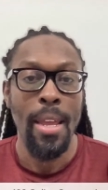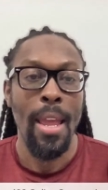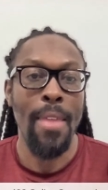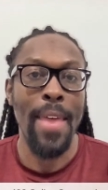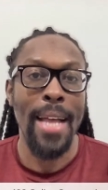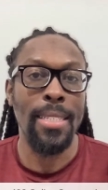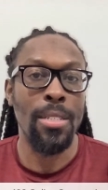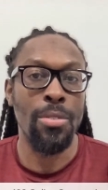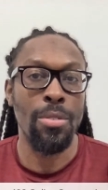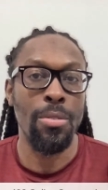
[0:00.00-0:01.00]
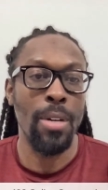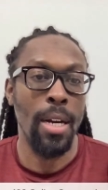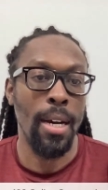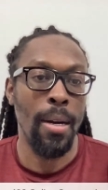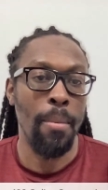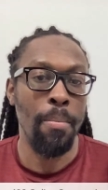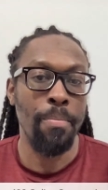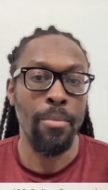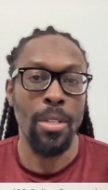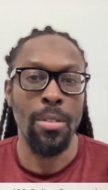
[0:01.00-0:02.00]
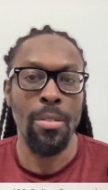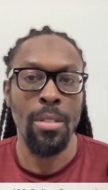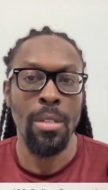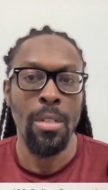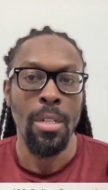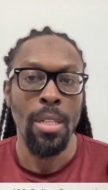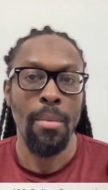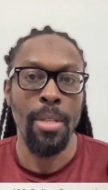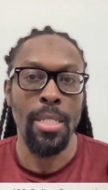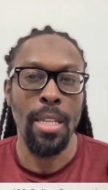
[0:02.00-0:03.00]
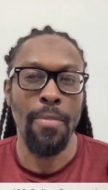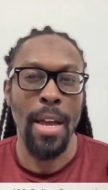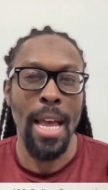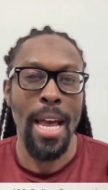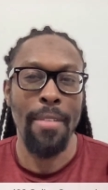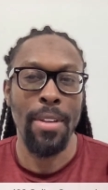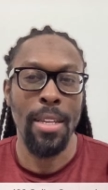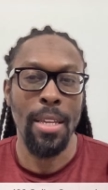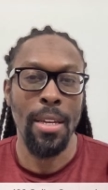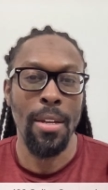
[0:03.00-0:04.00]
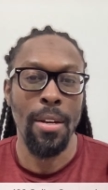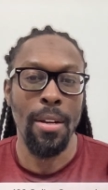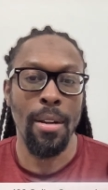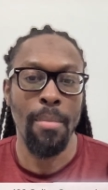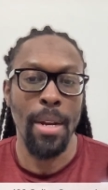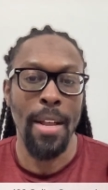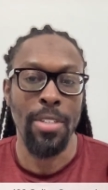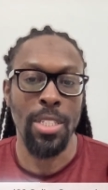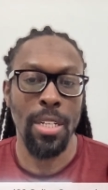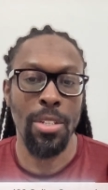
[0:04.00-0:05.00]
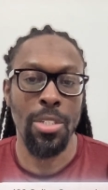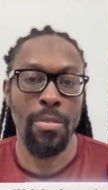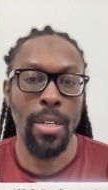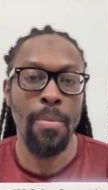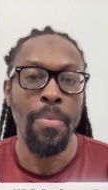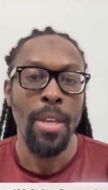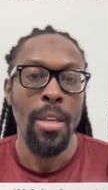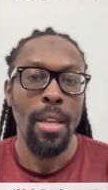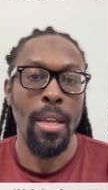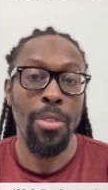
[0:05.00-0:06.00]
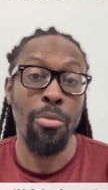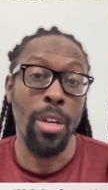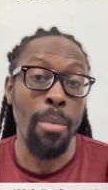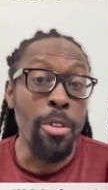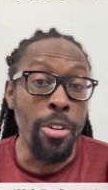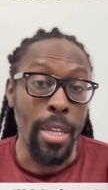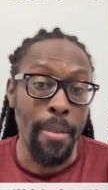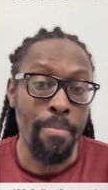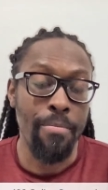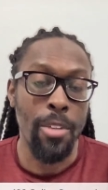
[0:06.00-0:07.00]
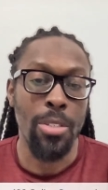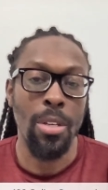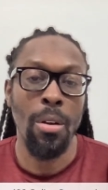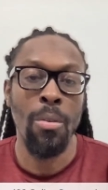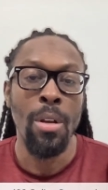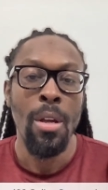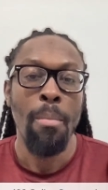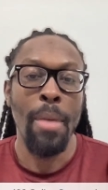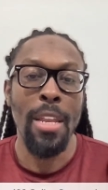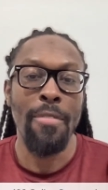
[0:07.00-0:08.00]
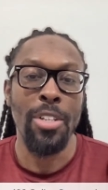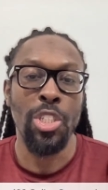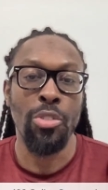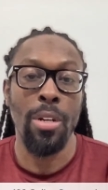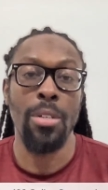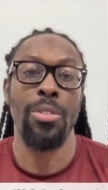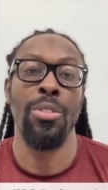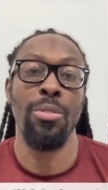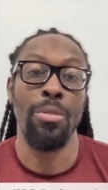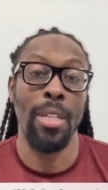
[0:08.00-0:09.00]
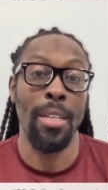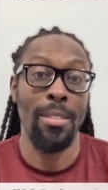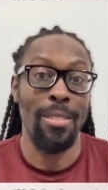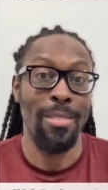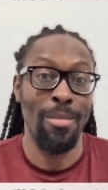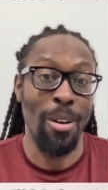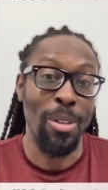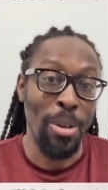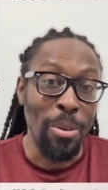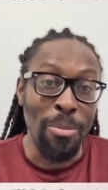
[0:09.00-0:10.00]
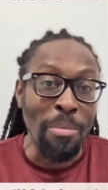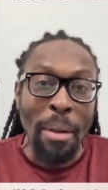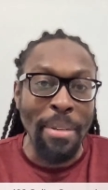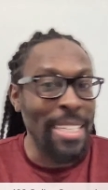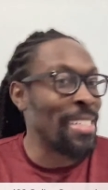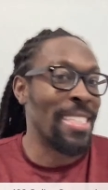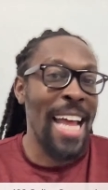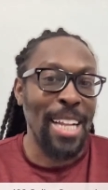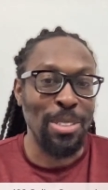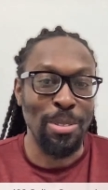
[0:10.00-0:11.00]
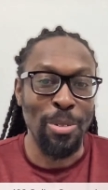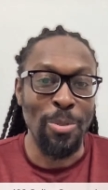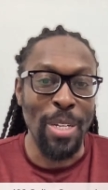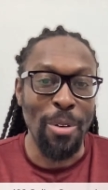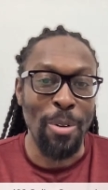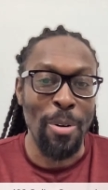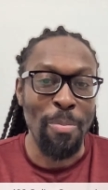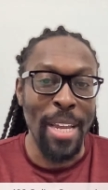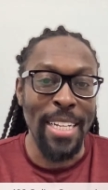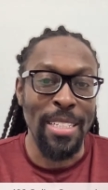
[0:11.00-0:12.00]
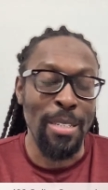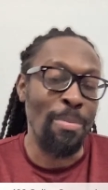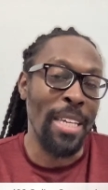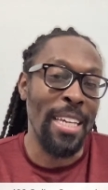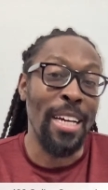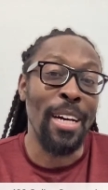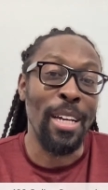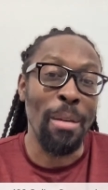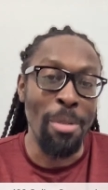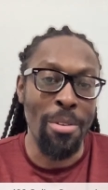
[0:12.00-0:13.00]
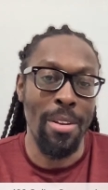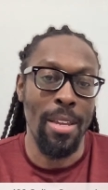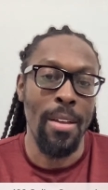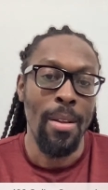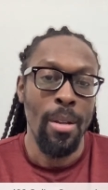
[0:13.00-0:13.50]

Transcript: And that's through, let me see if I have it here. I might have to share the screen. Through a community. So many of us struggle to do things alone. I mean, it's natural. We were made to be a community.